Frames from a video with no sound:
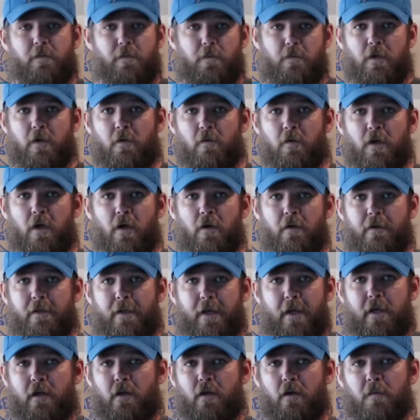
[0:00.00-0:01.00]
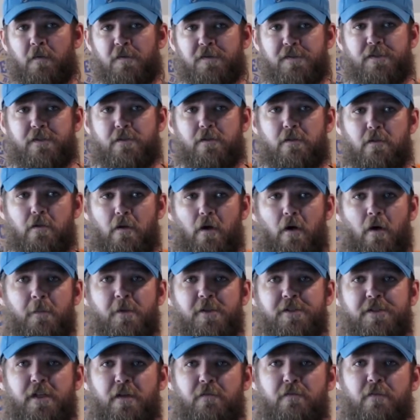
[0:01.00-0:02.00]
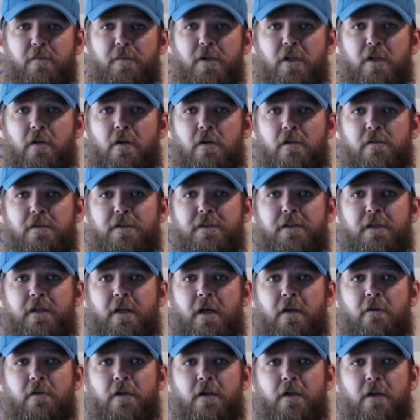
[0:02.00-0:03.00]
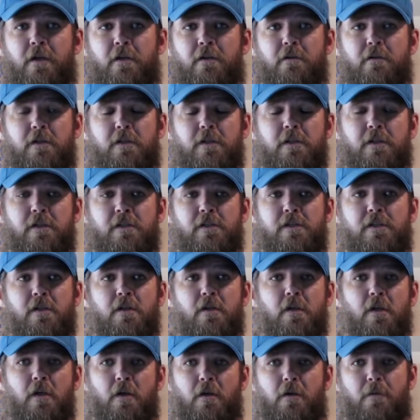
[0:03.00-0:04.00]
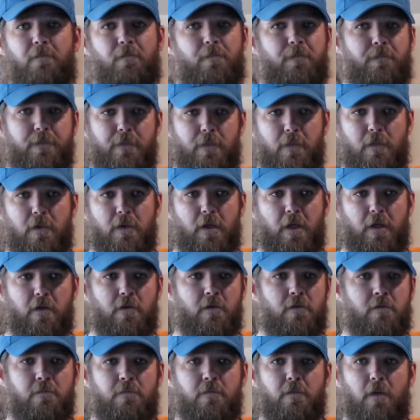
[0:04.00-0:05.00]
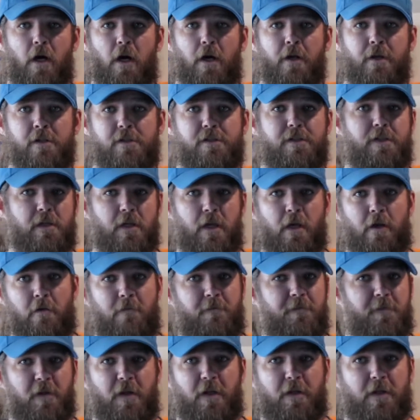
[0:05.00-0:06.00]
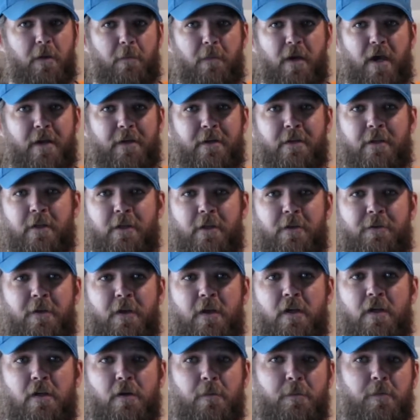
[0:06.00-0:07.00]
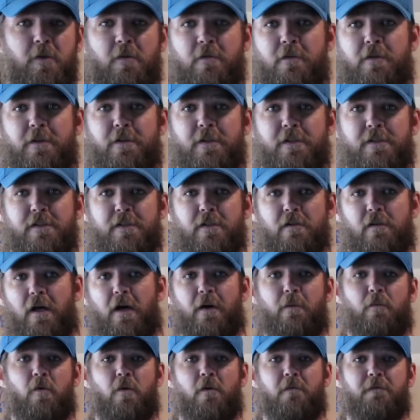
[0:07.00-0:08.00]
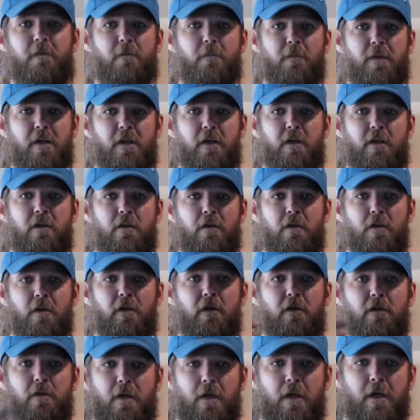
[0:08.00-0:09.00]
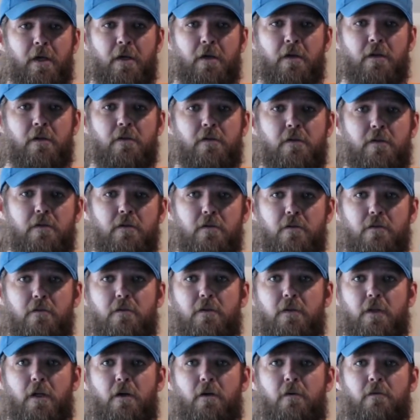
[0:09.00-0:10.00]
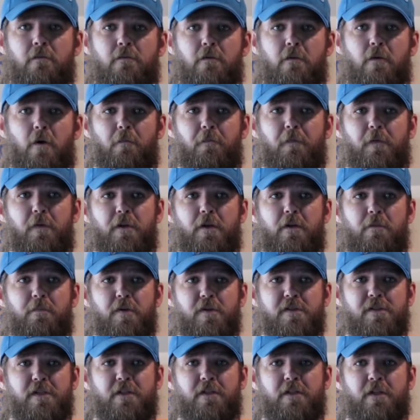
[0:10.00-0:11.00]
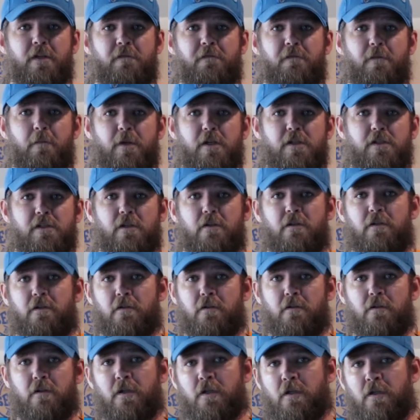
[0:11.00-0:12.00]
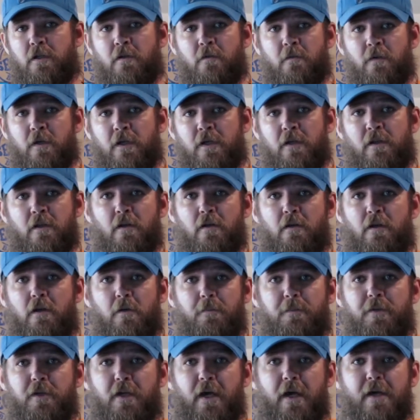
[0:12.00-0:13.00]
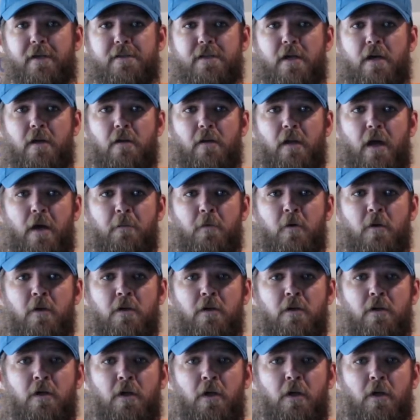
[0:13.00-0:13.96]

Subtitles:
here we are today, and almost everybody knows what the Ned Rig is. Like, honestly, I don't feel like I'm adding anything. I'm doing this a lot more for me, and, you know, hopefully to present the information in a way that'll help you guys out a lot more.